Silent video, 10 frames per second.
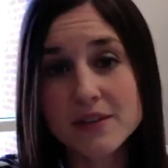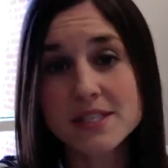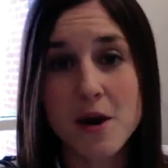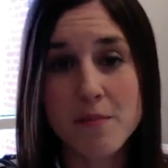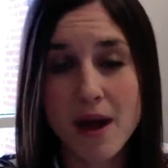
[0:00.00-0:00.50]

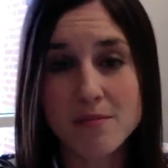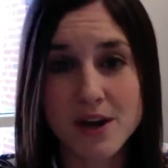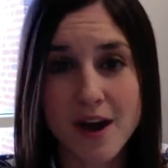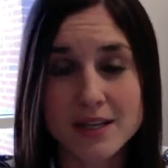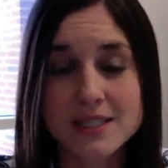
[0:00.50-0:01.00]
our pep
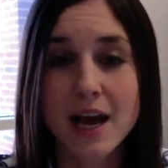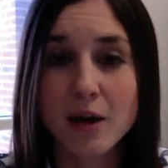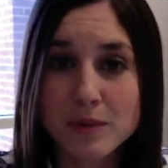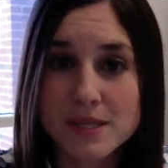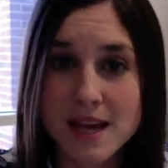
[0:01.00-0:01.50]
talk, to
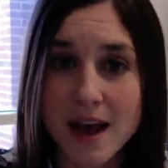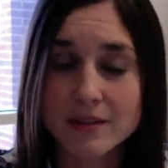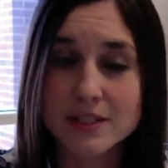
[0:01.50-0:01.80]
help us out,